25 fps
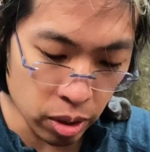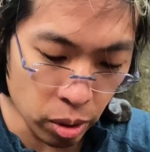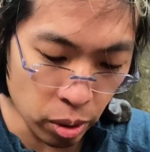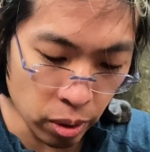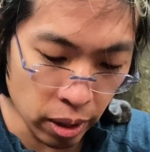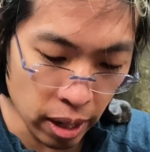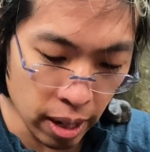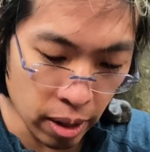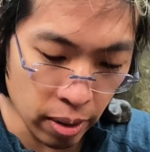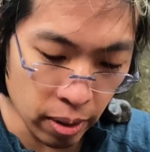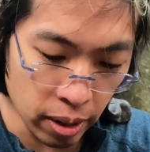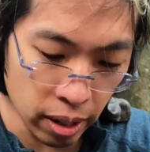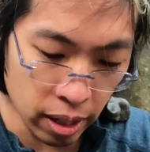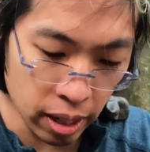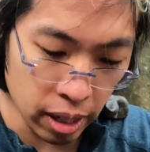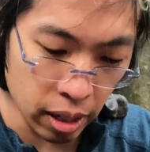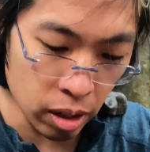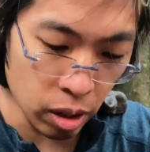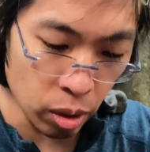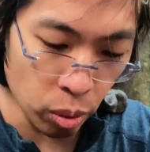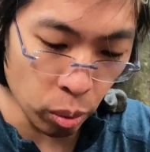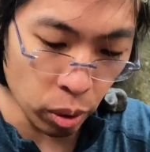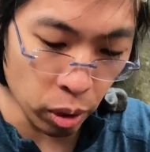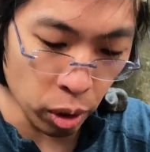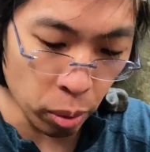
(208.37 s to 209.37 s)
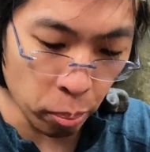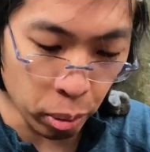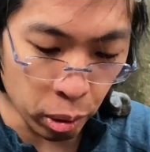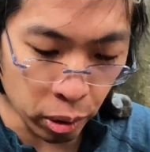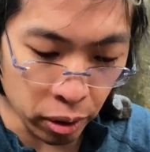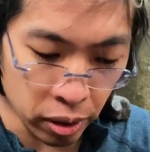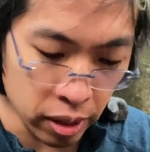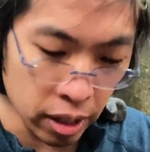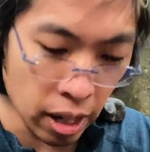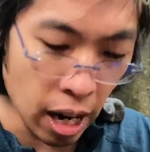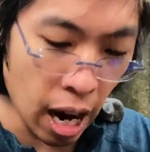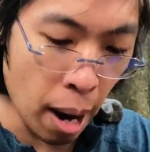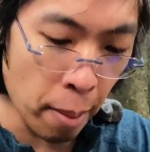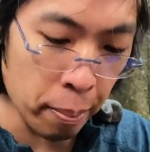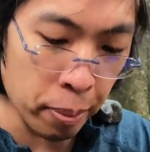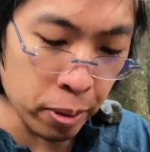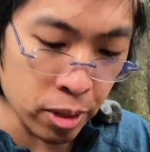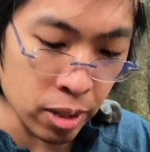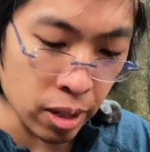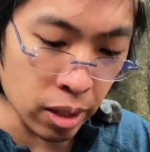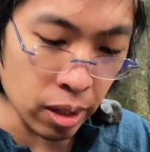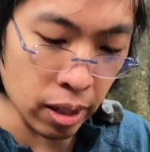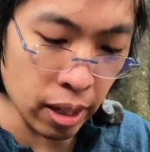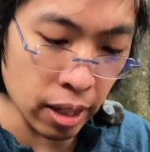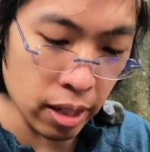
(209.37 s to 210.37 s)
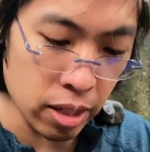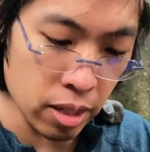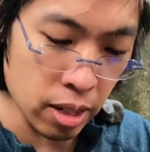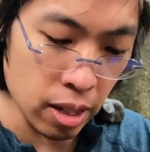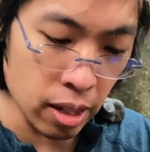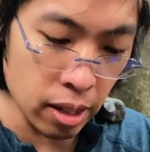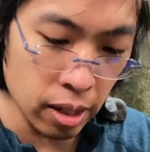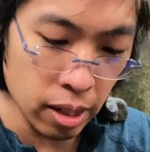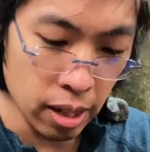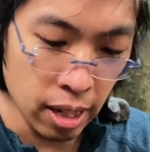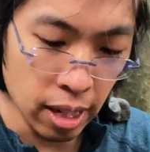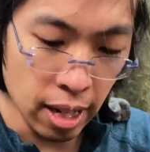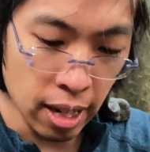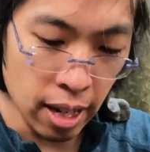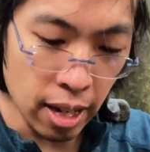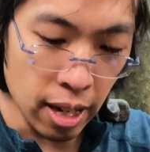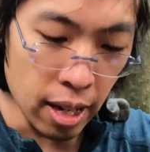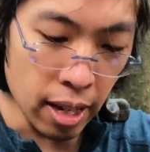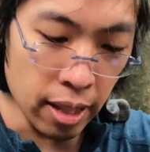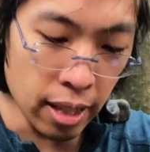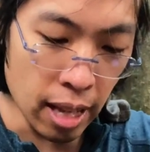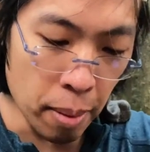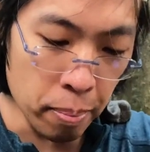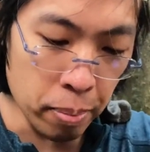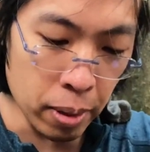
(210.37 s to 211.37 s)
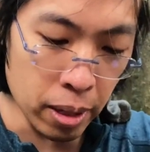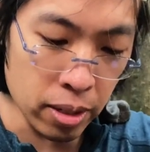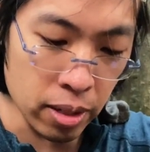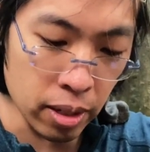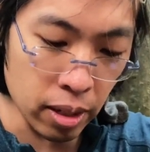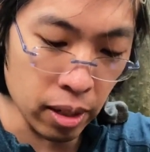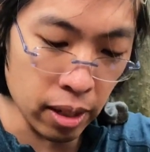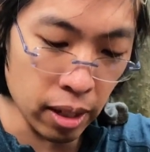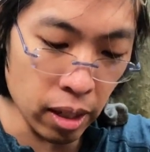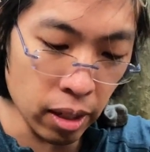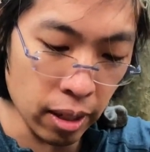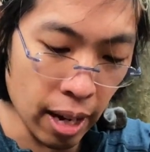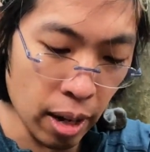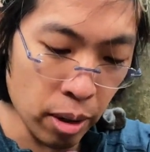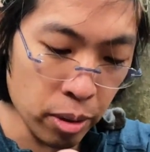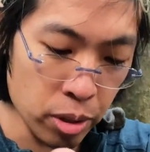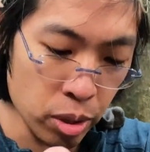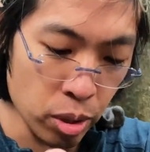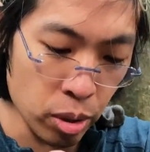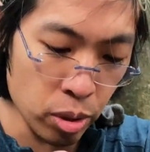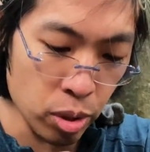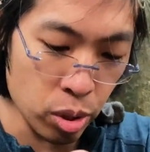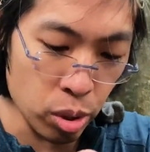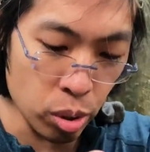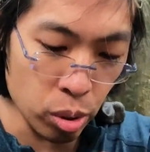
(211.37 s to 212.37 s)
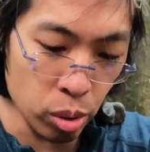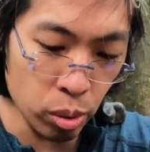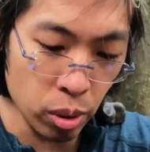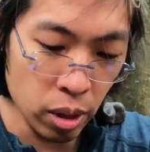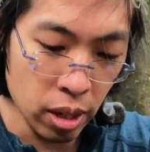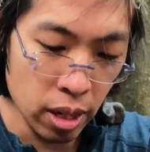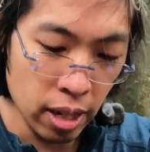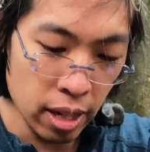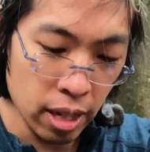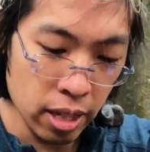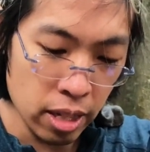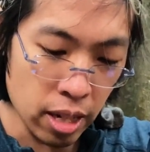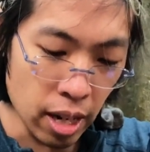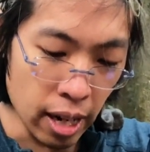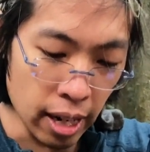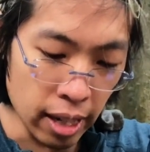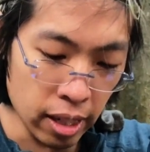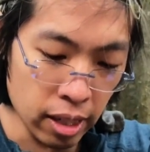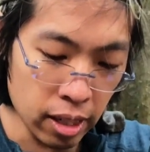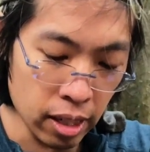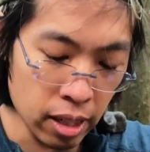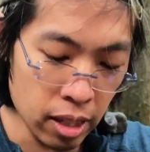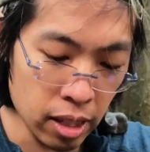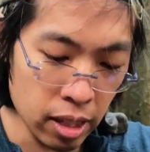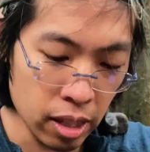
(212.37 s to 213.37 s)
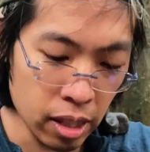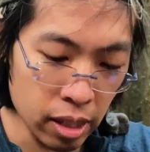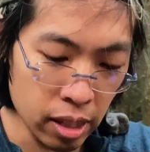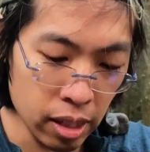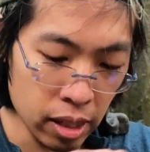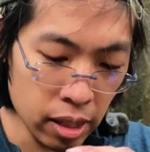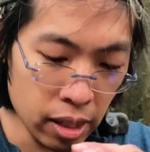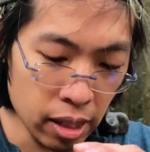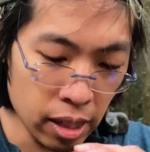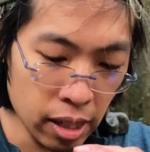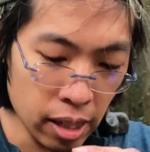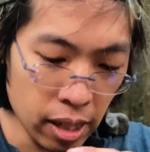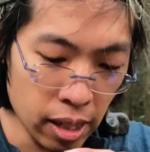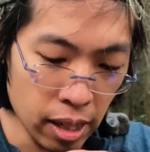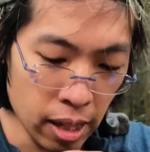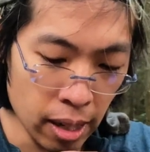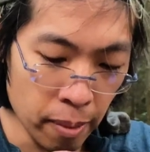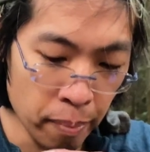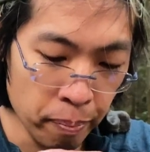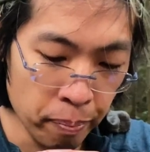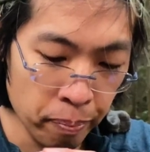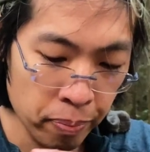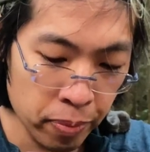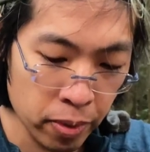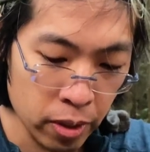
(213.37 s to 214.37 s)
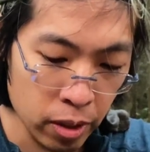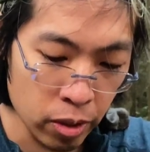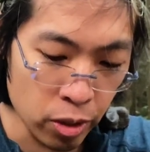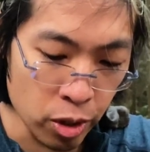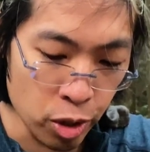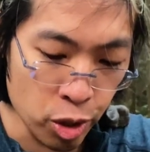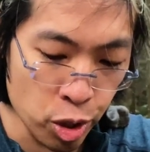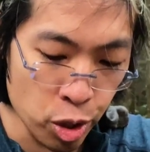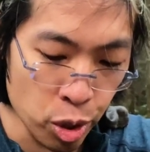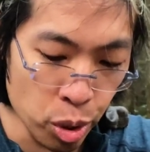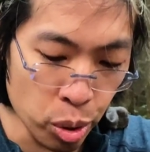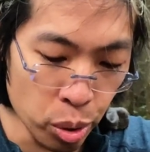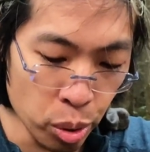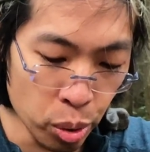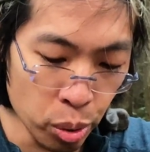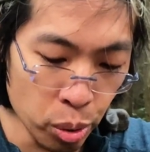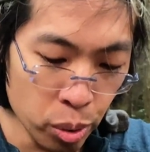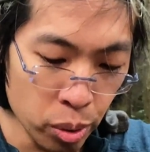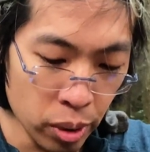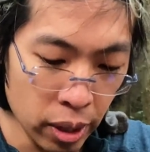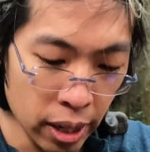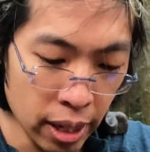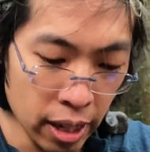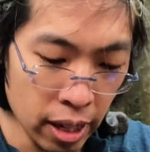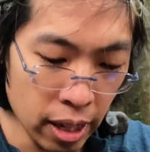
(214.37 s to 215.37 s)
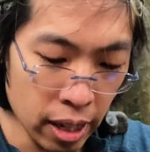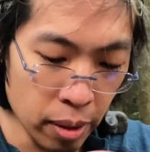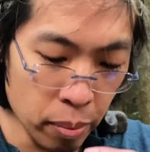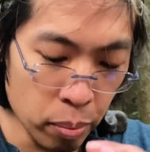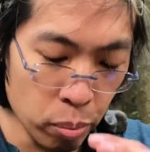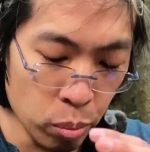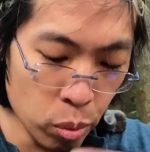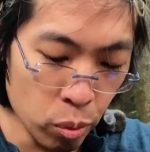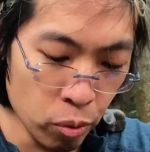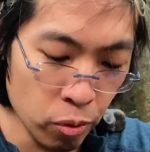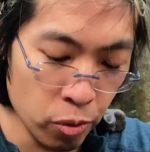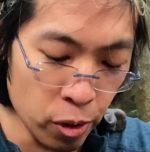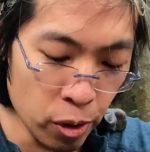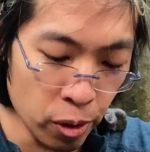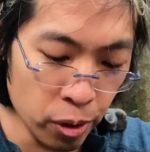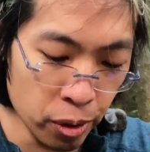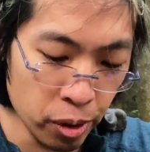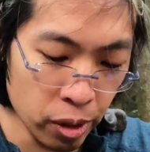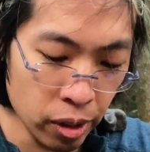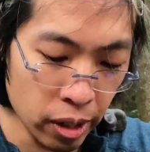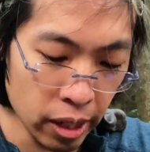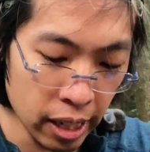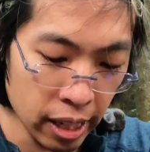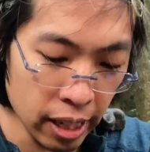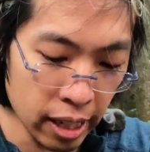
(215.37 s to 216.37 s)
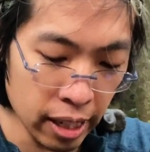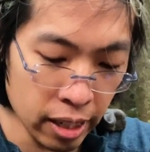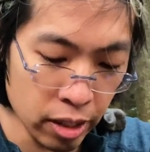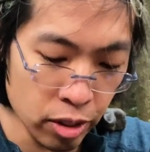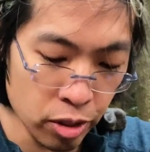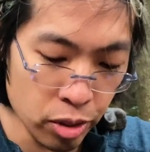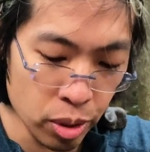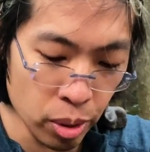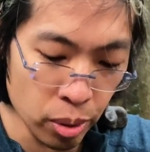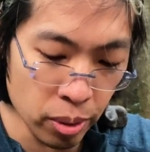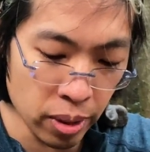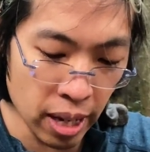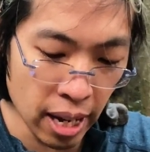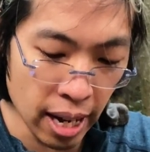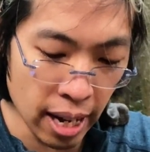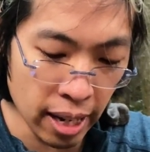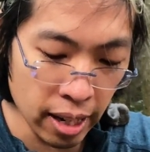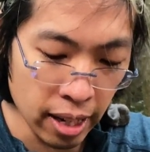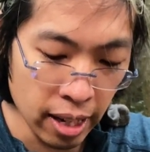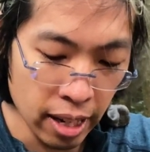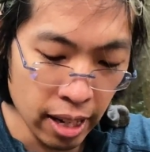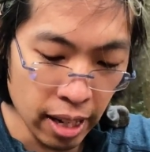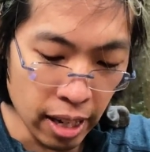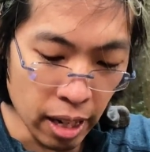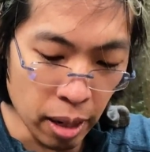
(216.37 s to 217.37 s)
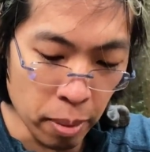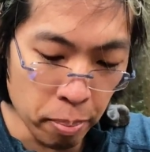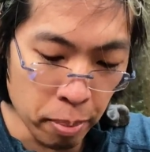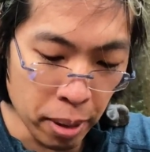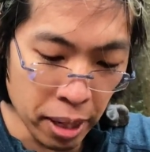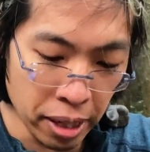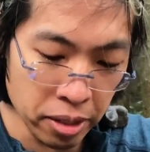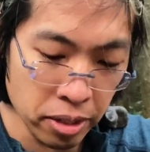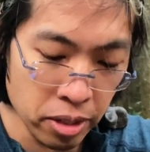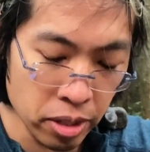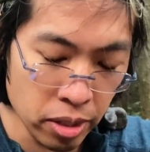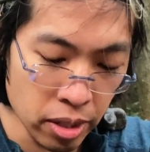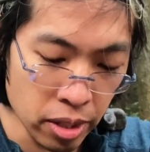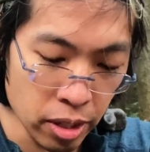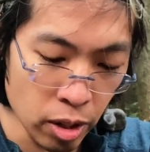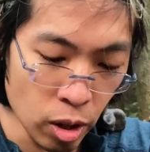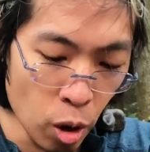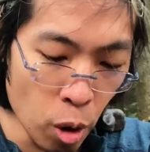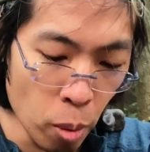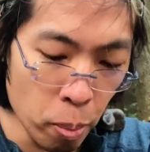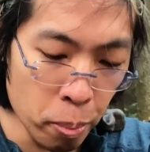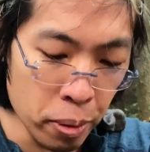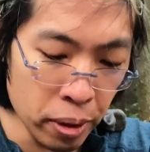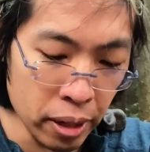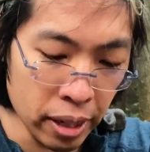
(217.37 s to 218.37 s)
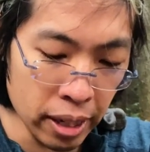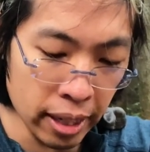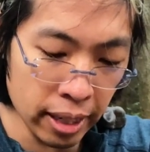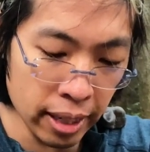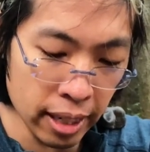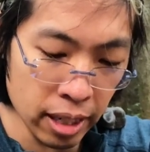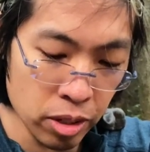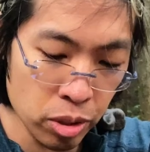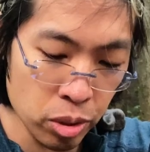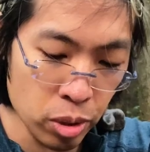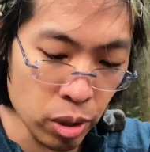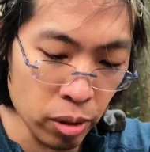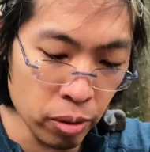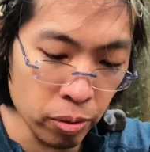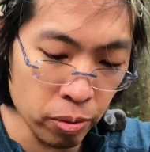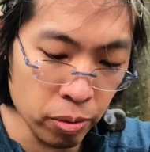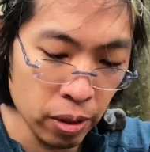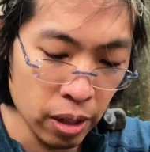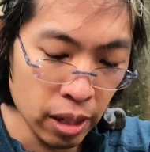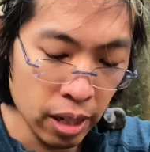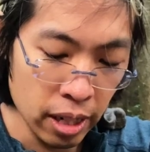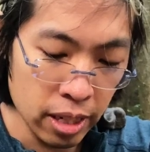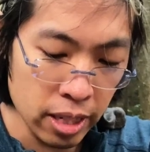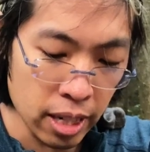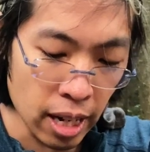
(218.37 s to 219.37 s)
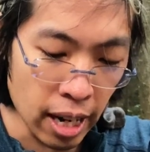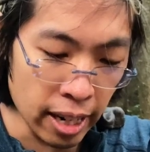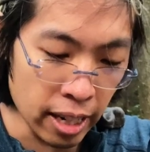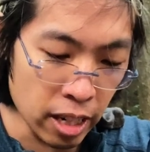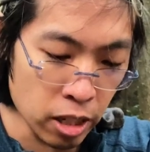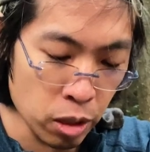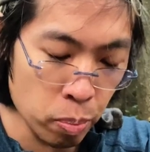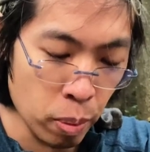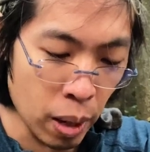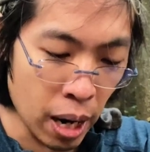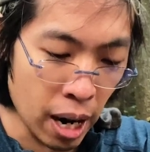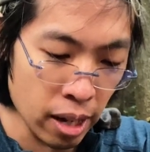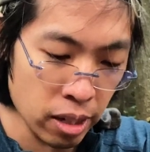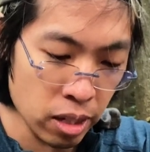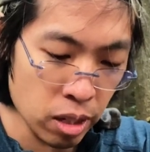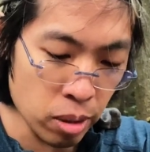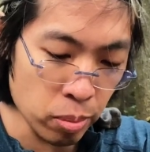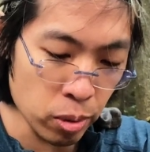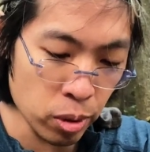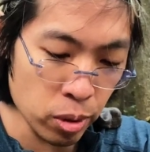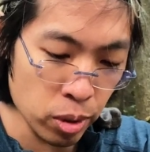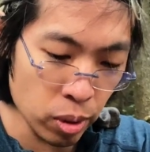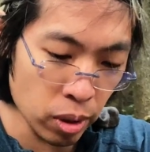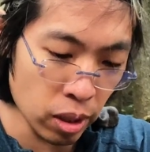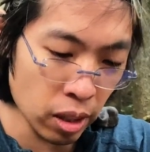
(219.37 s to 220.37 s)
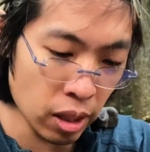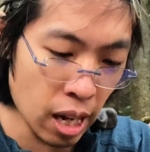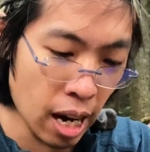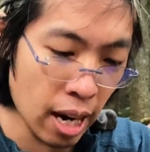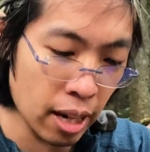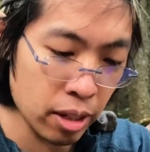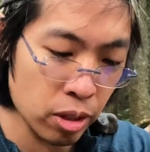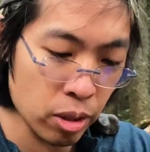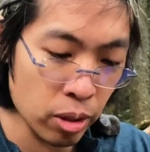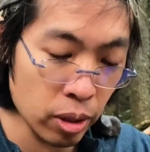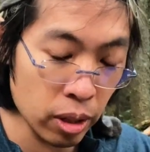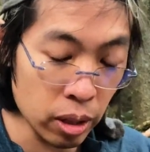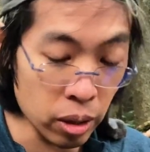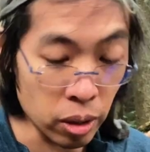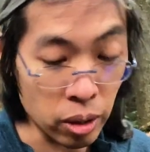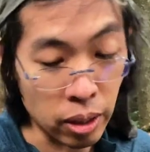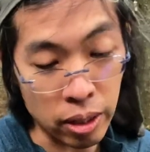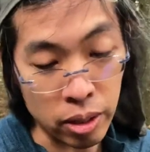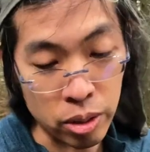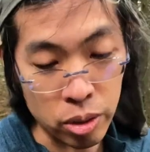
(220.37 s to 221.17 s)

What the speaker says: area here where you put the opposite lace in, and that basically allows you to tighten the shoe further in so that it makes the opening as sort of tight as possible, so it locks your heel in.